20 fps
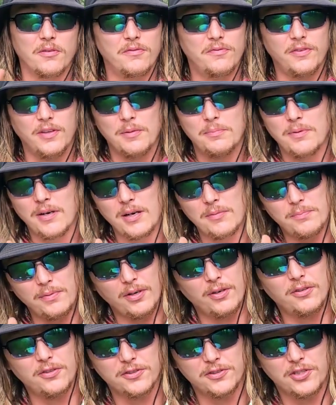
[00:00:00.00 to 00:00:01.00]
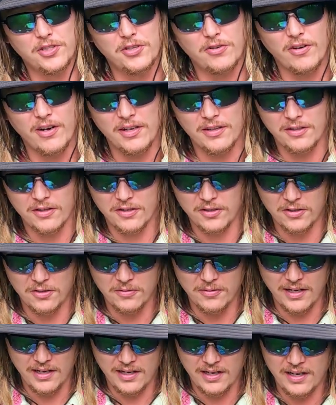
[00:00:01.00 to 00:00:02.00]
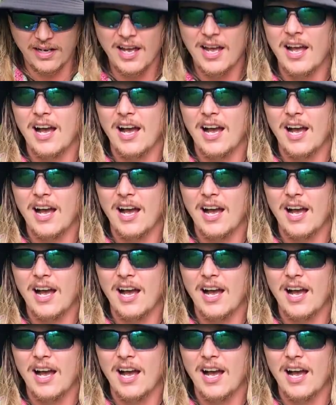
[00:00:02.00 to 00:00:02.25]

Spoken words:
flip up and hold straight the whole way.